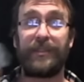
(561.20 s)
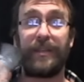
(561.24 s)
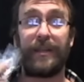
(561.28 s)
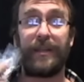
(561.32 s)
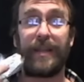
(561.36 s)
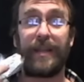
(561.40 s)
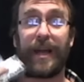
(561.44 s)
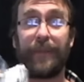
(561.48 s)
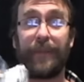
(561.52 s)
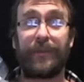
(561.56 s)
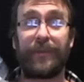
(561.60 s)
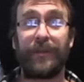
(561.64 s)

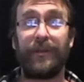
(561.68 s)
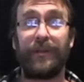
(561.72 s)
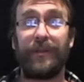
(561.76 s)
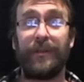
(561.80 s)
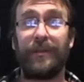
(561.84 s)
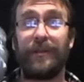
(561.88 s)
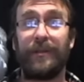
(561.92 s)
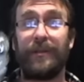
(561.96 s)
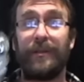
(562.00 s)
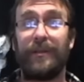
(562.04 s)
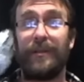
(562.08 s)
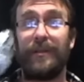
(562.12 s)
adapter.
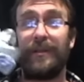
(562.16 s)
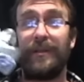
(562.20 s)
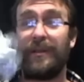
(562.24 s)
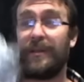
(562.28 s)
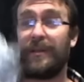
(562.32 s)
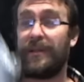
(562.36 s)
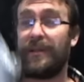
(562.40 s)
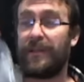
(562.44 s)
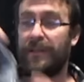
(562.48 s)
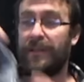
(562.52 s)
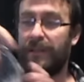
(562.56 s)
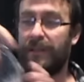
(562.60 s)

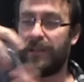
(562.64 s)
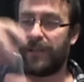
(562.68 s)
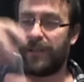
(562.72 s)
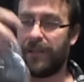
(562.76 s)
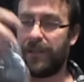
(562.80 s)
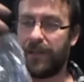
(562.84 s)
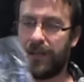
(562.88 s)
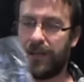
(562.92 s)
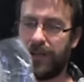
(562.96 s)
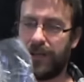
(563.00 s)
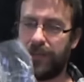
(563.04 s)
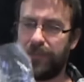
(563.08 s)

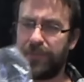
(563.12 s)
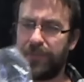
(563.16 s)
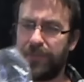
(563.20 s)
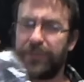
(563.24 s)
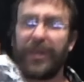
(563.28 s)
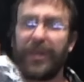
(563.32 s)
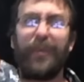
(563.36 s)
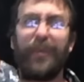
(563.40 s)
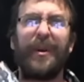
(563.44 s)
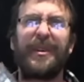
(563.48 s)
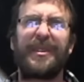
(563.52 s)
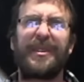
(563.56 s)
Um,
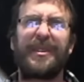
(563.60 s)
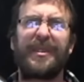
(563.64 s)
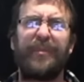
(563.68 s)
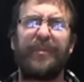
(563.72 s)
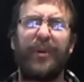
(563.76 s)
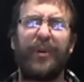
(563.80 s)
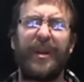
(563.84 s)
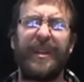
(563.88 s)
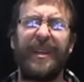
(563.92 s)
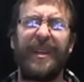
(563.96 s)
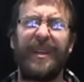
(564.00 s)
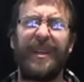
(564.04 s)
somewhat
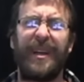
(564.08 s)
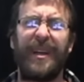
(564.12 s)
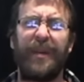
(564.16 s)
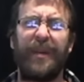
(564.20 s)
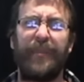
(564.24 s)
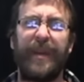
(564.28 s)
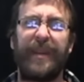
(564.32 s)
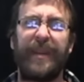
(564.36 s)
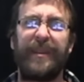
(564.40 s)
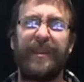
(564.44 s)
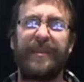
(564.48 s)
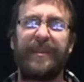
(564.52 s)
disappointing how
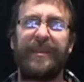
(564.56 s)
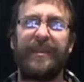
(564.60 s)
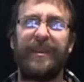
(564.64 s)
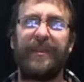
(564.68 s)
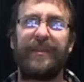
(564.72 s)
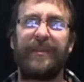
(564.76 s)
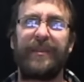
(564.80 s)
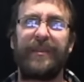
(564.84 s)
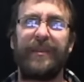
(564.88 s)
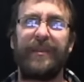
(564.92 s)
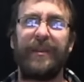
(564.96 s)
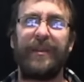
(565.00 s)
big this
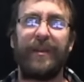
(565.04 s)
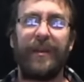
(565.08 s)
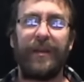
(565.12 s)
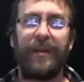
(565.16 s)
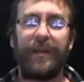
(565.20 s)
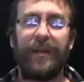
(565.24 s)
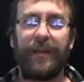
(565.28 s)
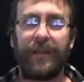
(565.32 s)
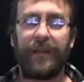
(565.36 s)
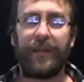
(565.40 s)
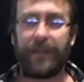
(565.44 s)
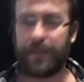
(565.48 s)
is.
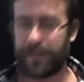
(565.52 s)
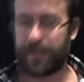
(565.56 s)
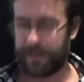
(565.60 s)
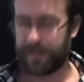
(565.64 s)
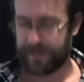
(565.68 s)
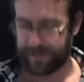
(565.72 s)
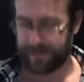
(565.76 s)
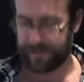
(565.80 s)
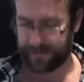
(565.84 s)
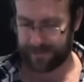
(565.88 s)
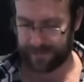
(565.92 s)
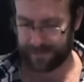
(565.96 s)

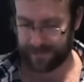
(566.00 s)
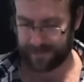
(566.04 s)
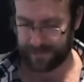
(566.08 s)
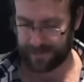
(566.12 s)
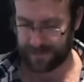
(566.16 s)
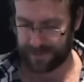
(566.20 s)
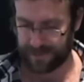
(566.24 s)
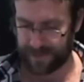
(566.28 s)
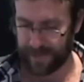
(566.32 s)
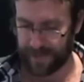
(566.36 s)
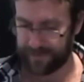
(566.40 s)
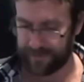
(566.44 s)
Um,
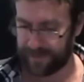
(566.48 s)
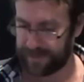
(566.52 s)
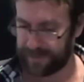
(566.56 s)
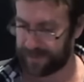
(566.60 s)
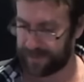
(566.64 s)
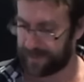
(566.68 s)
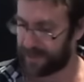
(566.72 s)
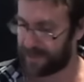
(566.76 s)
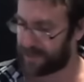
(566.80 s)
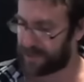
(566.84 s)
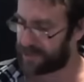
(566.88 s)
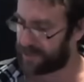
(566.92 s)
it definitely
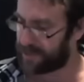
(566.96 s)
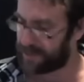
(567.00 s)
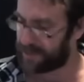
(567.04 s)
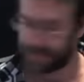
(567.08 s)
diminishes